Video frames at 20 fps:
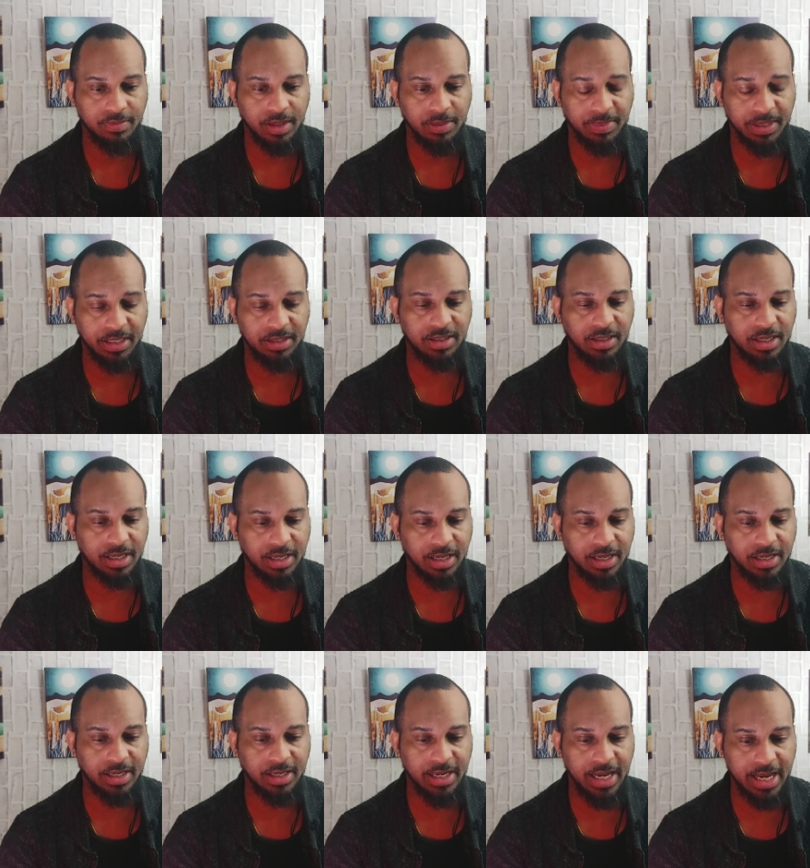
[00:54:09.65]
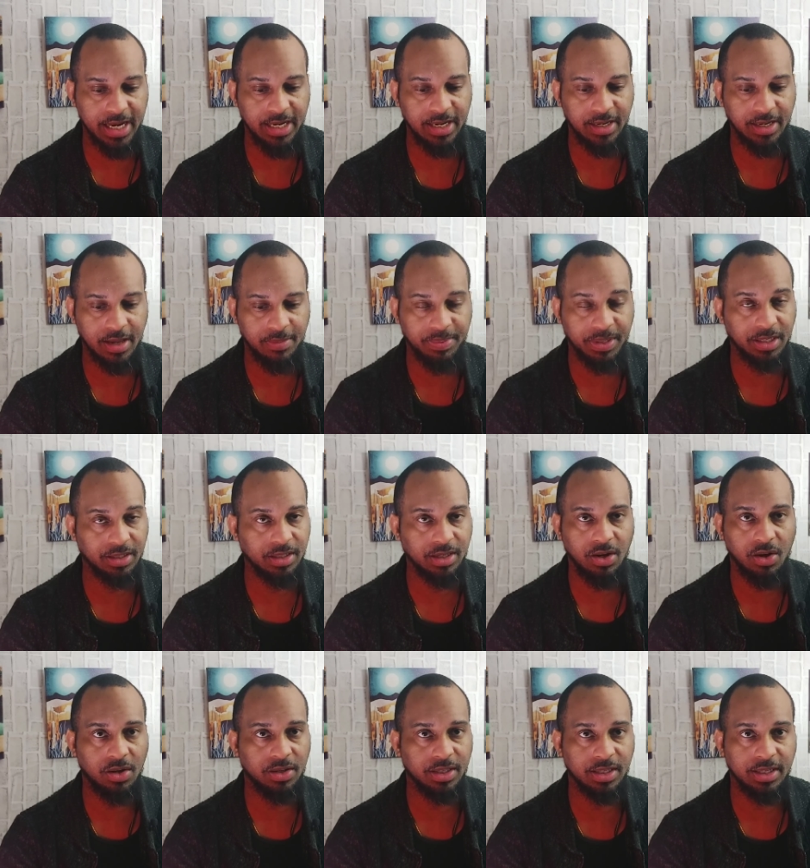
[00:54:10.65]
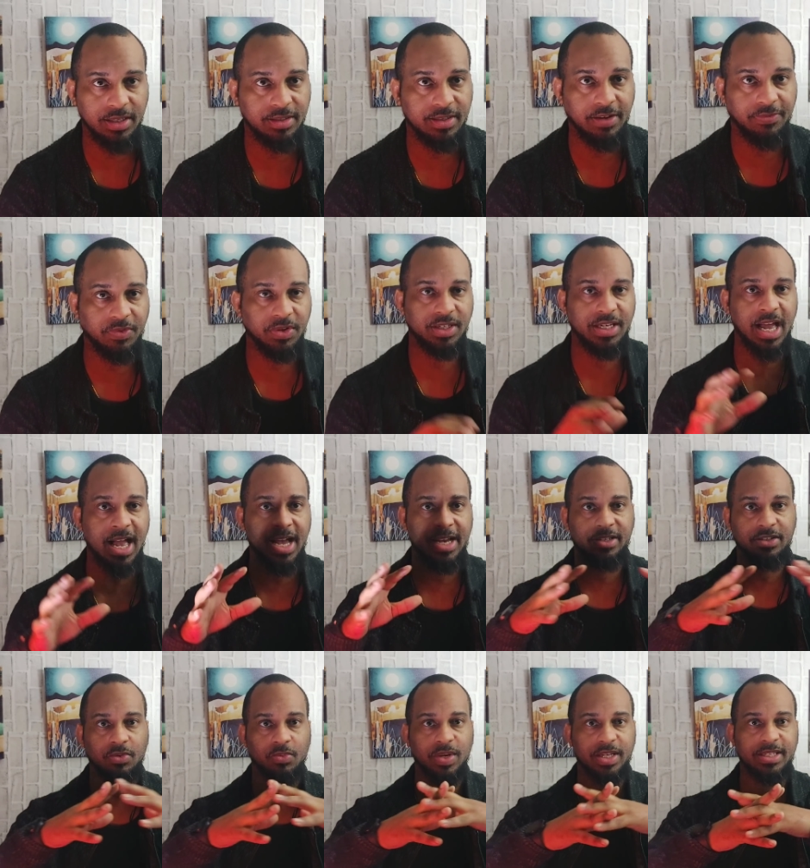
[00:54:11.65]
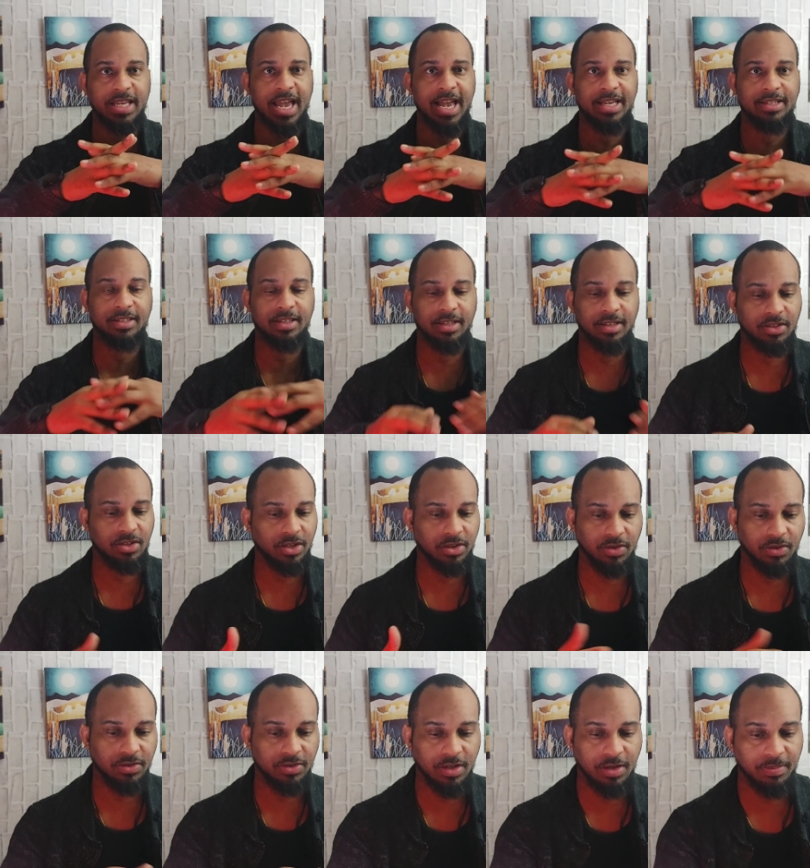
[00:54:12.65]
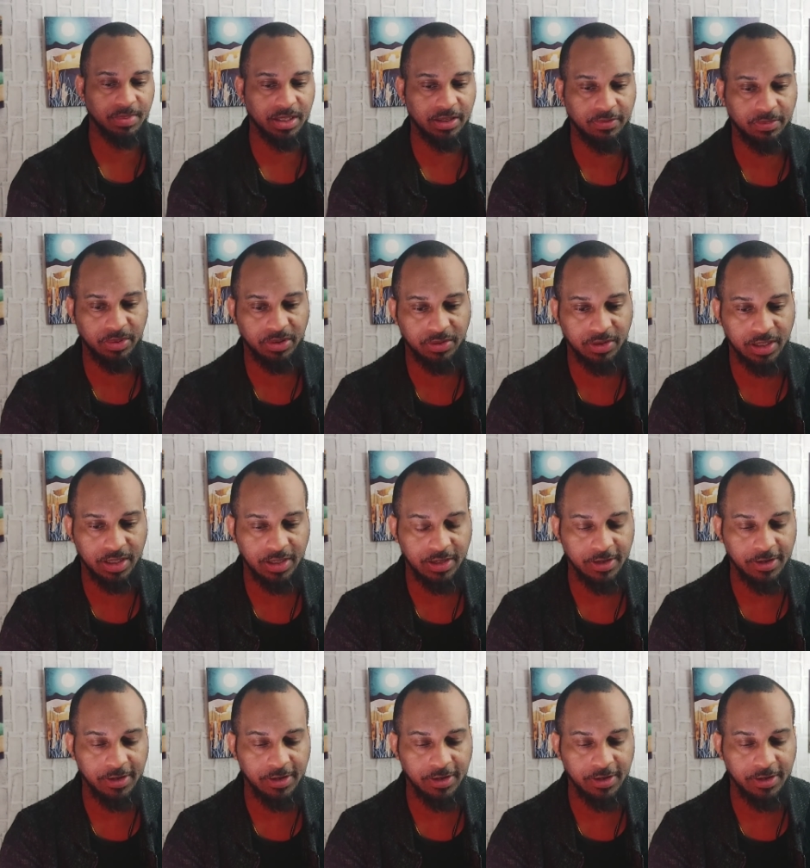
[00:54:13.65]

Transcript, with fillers: but it's a, ca- a Canadian company. Look at all these different ties the West has to each other. It's unbelievable.